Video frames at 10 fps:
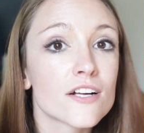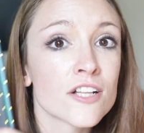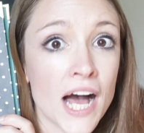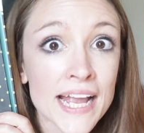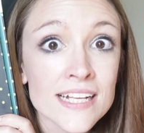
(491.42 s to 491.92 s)

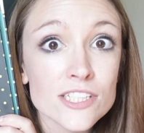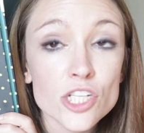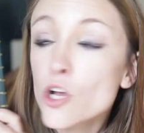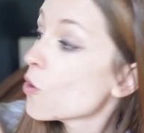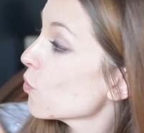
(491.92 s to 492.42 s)

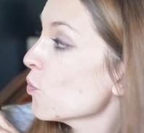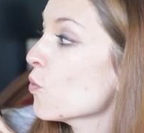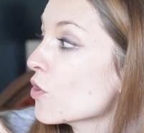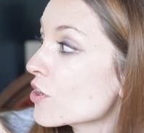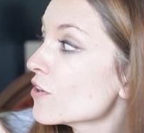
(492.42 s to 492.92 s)
Client
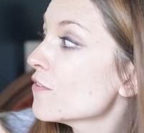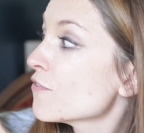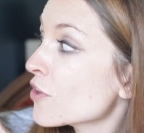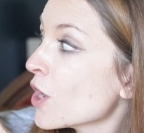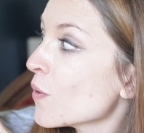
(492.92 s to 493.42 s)

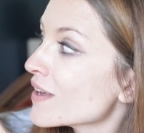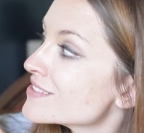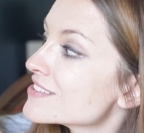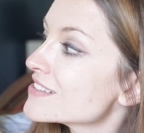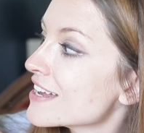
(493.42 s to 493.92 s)
workflow
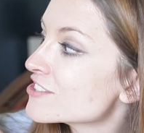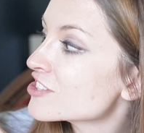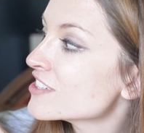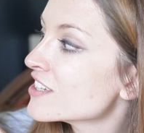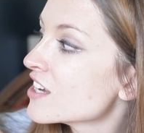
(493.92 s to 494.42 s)
and
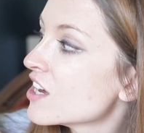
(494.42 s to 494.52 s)
session